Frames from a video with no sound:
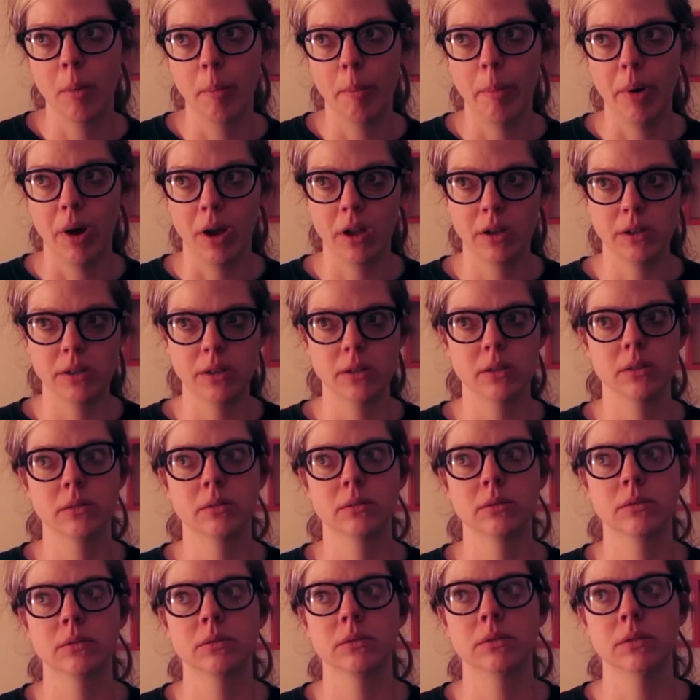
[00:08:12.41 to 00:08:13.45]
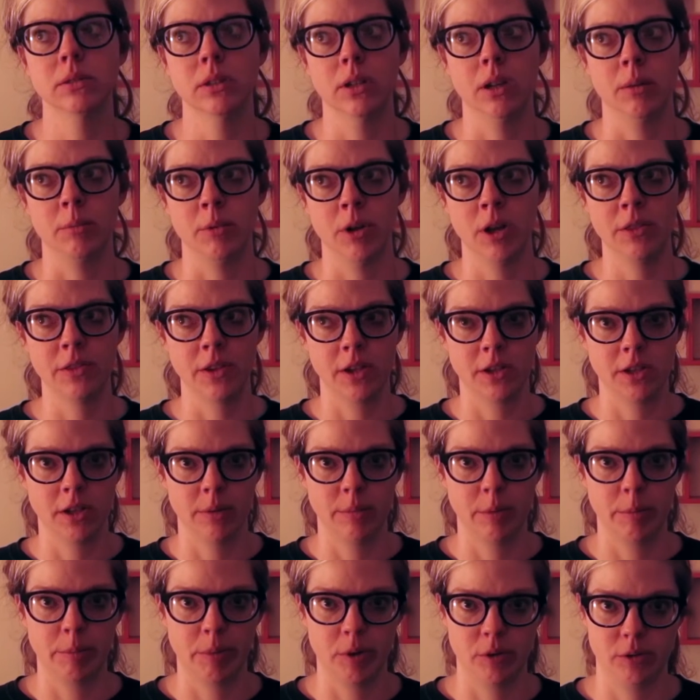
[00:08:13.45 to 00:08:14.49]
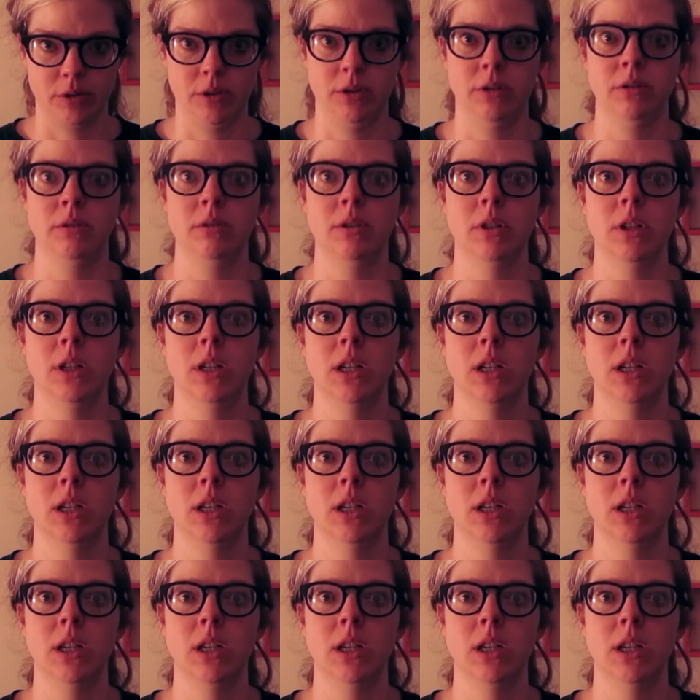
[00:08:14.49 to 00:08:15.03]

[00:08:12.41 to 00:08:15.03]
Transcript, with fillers: but i'm not that type of person